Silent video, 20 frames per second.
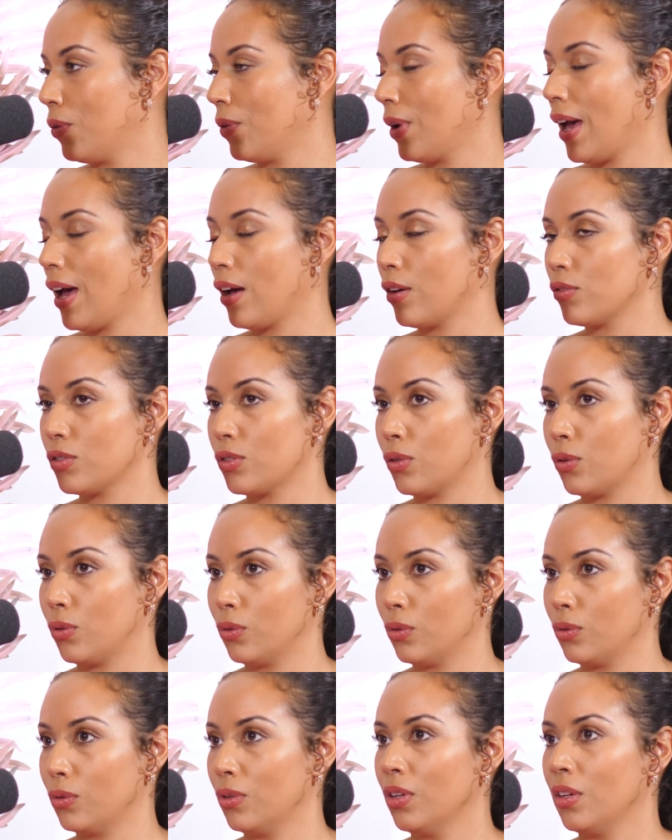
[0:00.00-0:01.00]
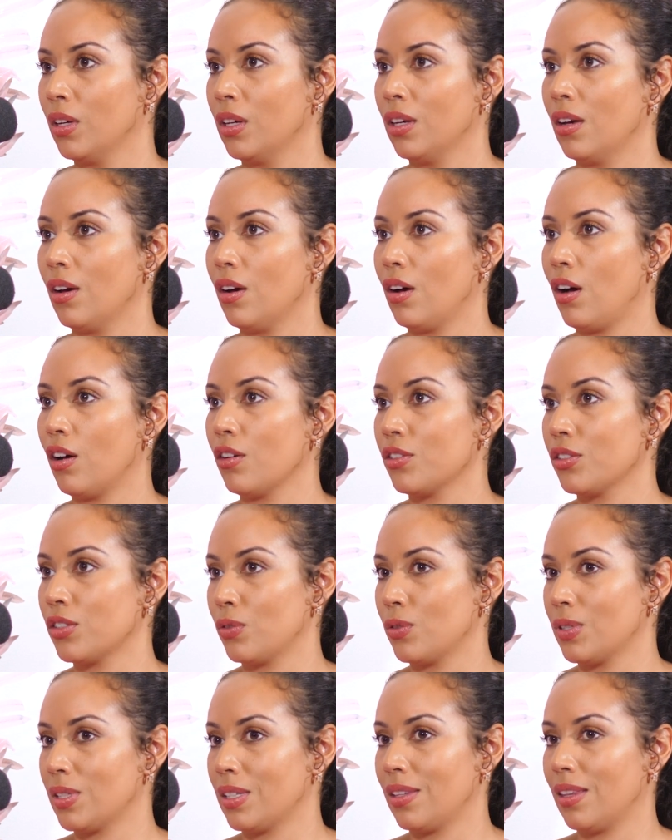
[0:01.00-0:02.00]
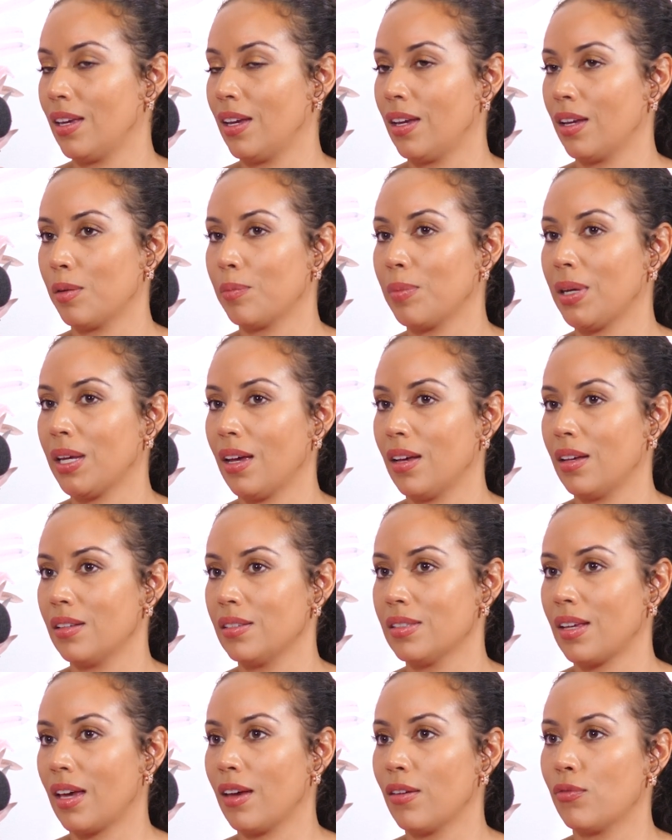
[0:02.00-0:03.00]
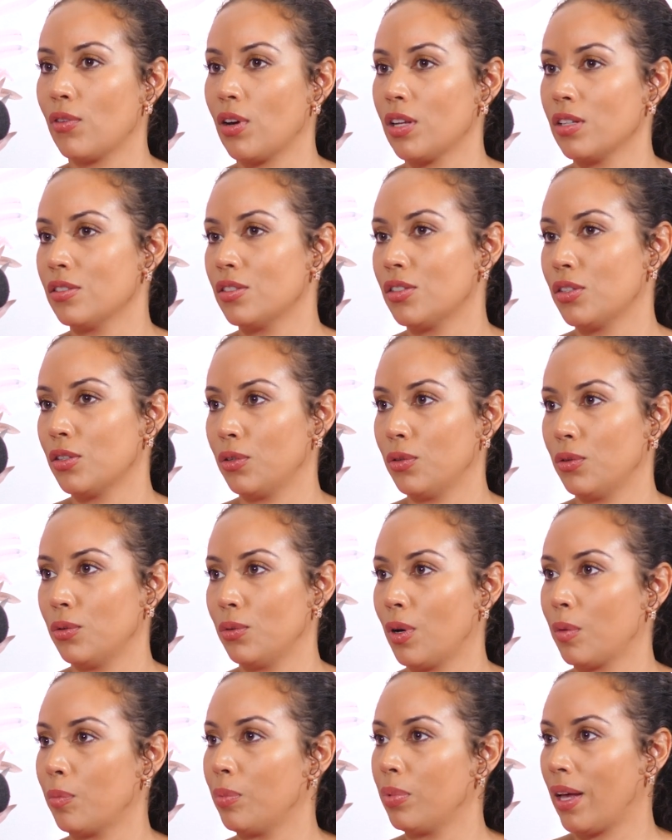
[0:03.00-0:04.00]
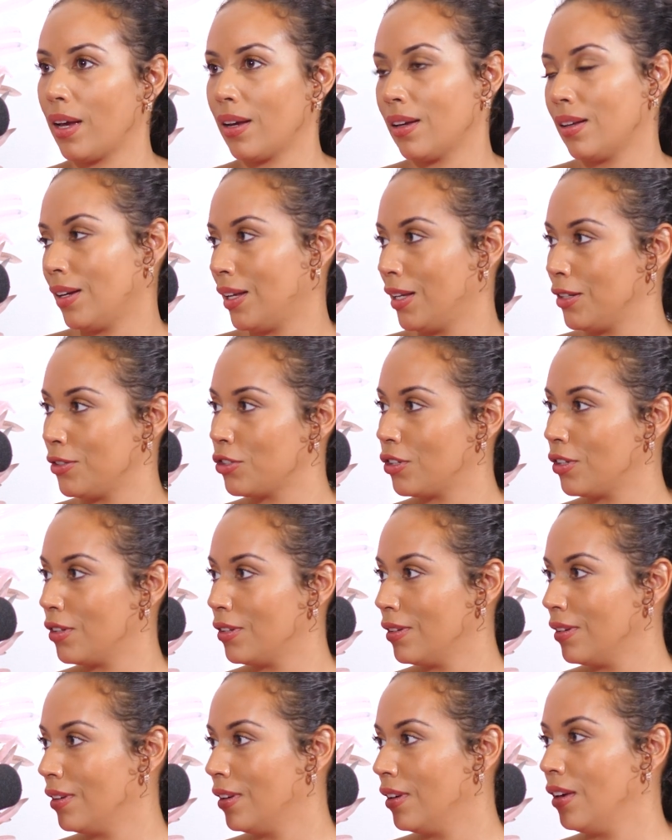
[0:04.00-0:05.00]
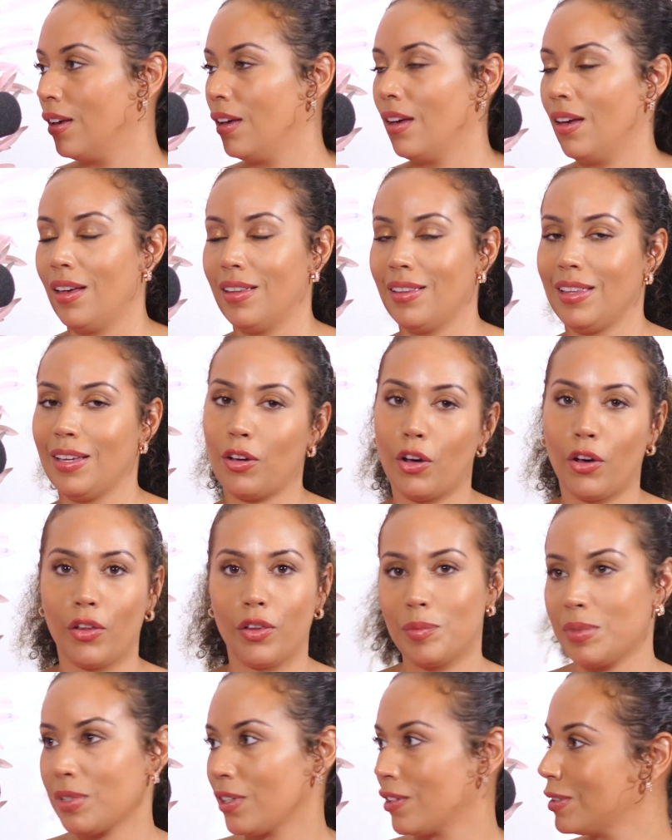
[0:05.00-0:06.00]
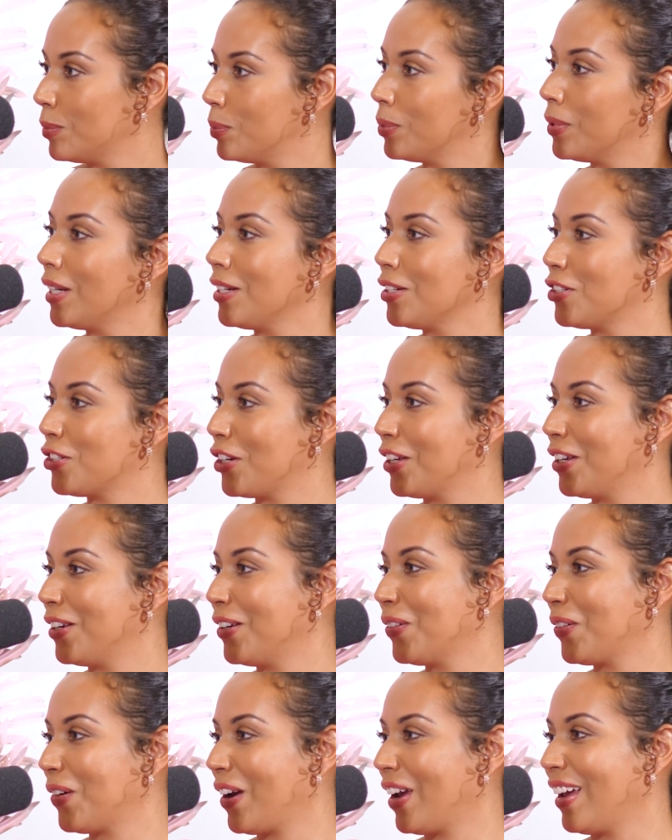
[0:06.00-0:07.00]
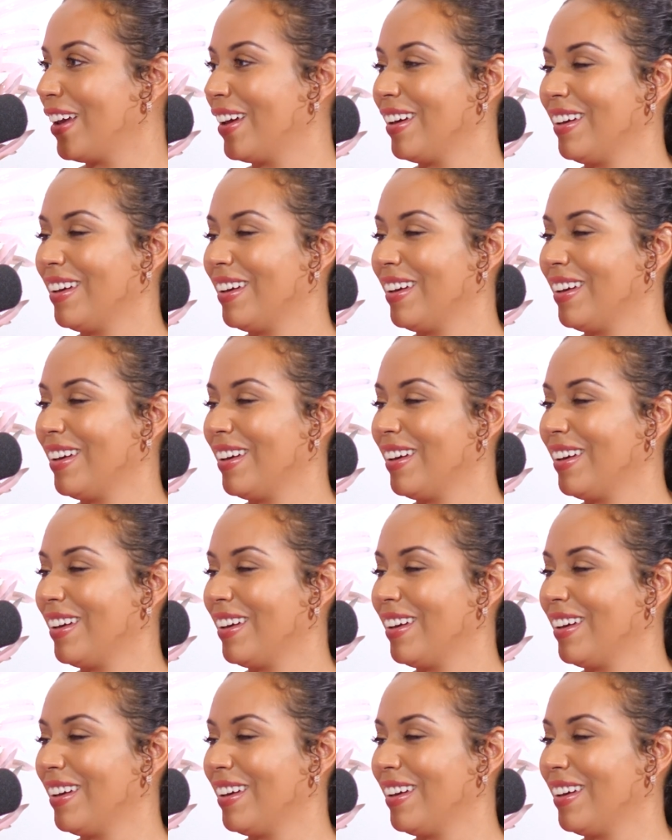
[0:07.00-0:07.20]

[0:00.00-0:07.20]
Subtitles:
household also is a thing, because I have friends who are black and Asian. They call themselves Blasian, right?